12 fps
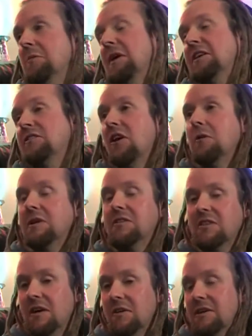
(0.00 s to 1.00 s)
my mate told me,
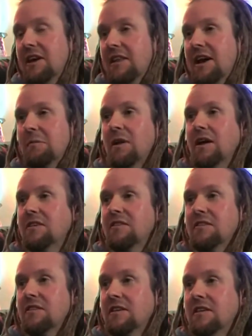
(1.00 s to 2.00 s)
he said, Oh, yeah, that
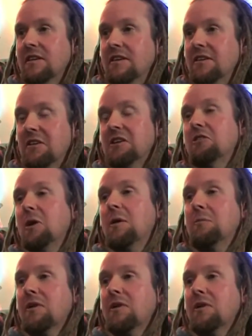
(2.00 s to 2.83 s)
place. He said, I grew